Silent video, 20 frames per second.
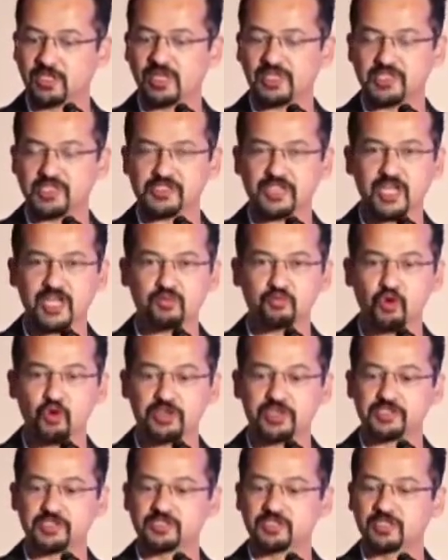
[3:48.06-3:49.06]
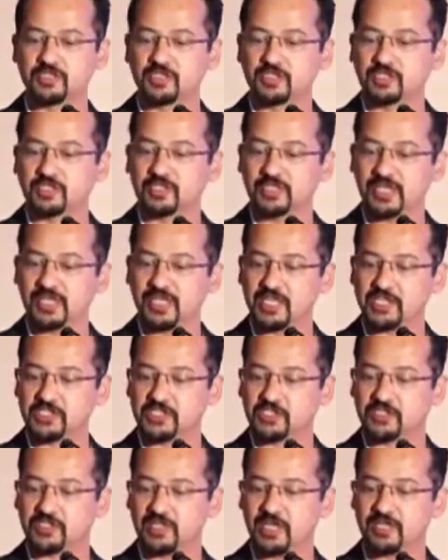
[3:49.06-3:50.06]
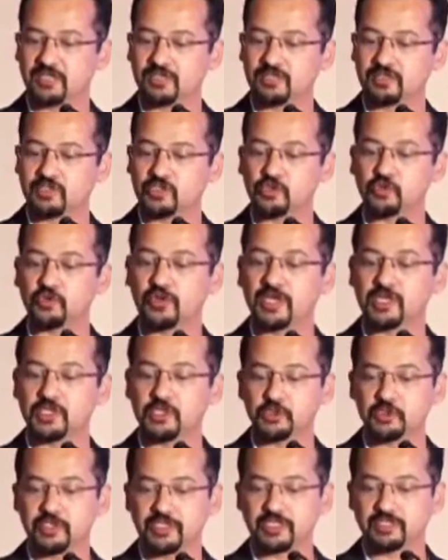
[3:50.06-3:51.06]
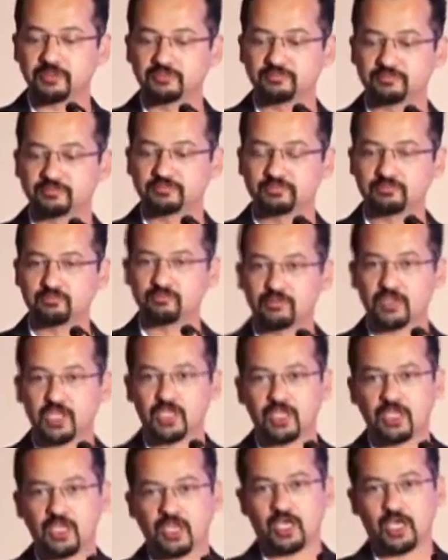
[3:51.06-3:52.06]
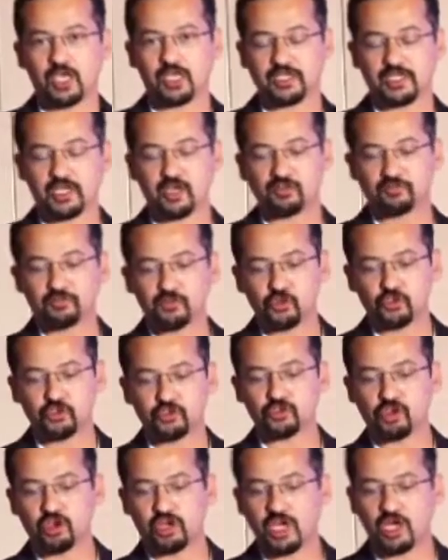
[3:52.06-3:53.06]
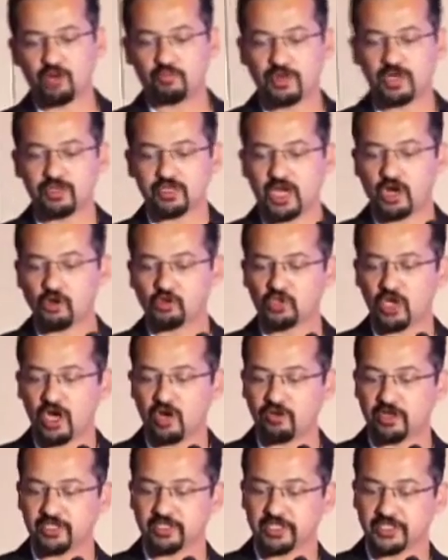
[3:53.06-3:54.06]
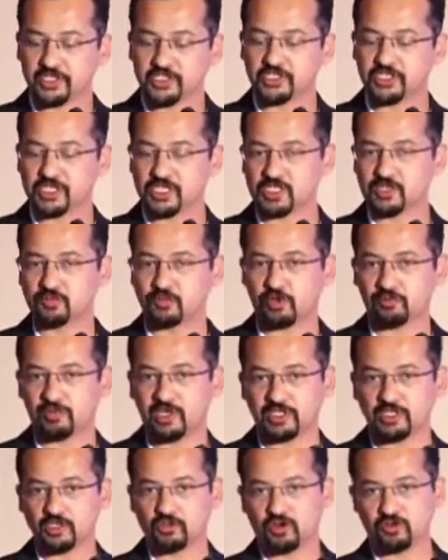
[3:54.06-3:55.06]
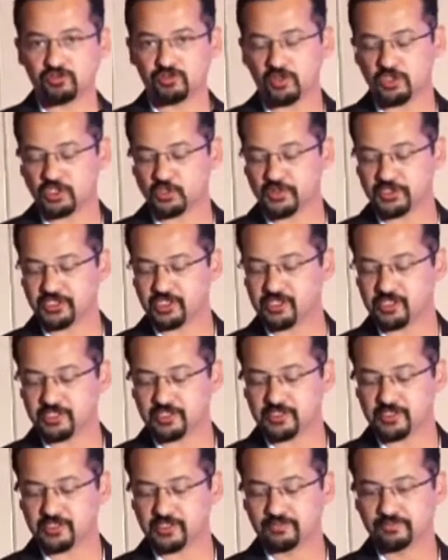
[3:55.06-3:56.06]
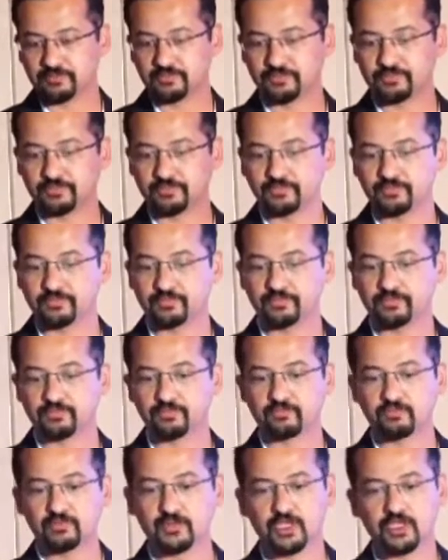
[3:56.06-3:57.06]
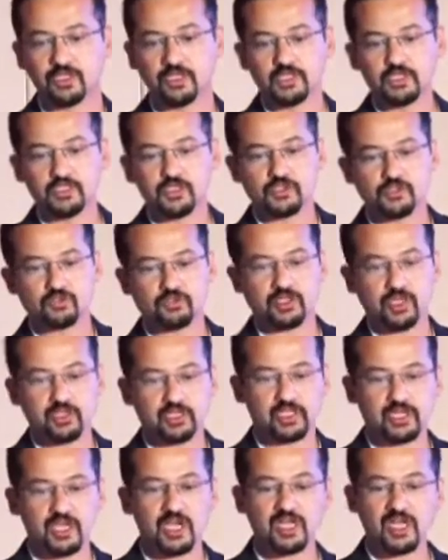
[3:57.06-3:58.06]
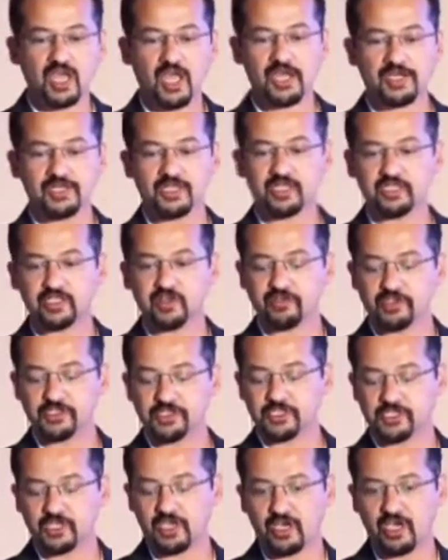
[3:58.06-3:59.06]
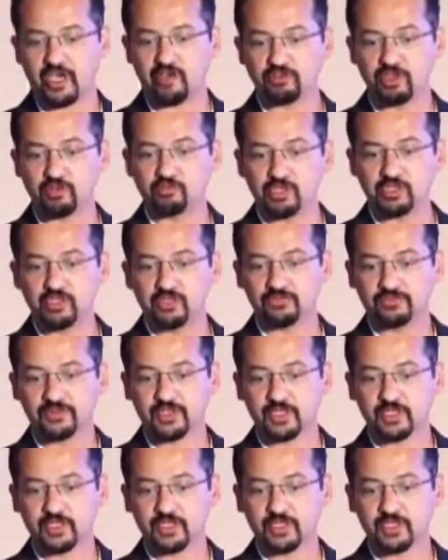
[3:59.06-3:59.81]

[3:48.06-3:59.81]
And the second point is realizing that you can do it. And then I'm going to talk about how to avoid the resistance from other cross specialties. So there are handheld devices are available.